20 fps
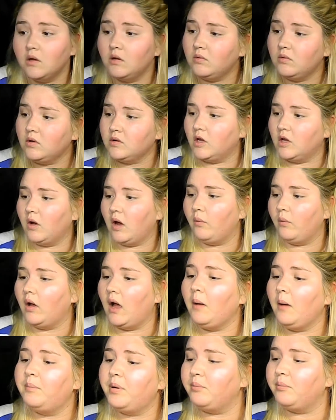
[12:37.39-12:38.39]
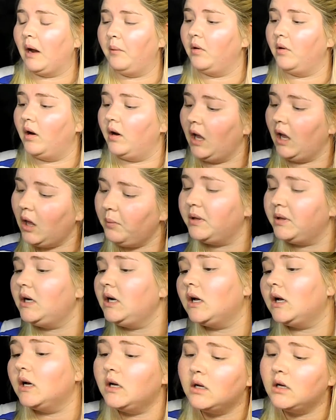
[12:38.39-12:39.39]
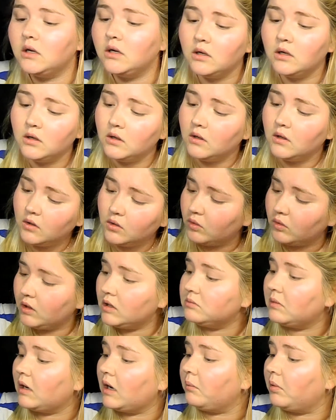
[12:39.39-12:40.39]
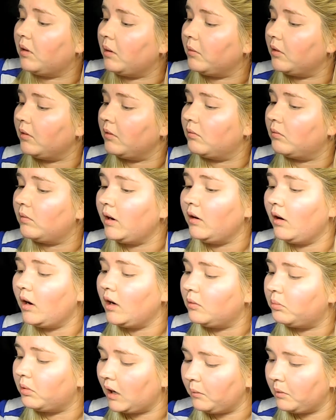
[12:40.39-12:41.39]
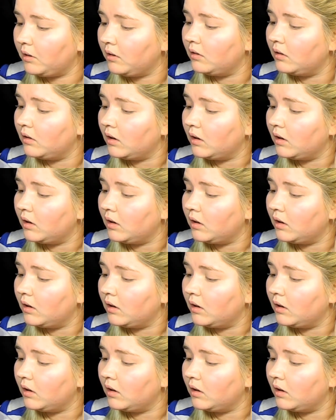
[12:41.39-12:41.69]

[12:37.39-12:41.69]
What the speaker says: Well, no, I'll put primer on. I'll put it on. Where's my primer?